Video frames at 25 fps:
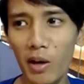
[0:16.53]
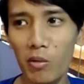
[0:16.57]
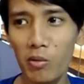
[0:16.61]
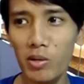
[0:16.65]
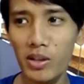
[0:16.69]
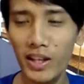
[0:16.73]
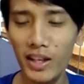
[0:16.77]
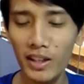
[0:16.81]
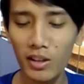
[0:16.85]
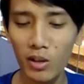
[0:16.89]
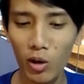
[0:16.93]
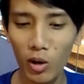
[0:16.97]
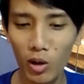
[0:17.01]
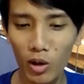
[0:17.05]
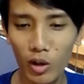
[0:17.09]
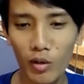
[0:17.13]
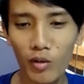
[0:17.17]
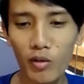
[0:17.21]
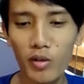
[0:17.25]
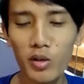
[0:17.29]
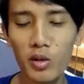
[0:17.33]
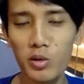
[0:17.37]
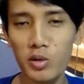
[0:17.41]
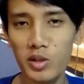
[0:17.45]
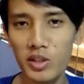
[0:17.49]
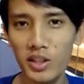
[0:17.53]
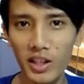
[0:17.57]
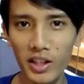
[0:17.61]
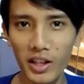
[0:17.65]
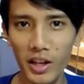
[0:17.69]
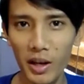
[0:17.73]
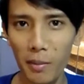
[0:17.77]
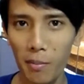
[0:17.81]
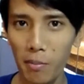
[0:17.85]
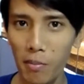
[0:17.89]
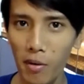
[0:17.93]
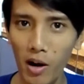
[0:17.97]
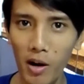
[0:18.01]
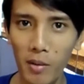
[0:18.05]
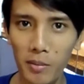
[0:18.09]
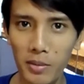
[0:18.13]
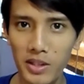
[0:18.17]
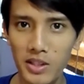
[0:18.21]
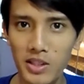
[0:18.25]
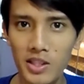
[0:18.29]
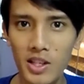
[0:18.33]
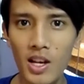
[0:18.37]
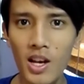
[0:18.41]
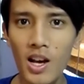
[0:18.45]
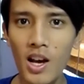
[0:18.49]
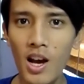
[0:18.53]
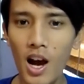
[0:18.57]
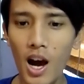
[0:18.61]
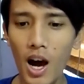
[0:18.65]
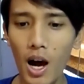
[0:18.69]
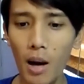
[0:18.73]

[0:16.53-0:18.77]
I will get all of those done, I promise.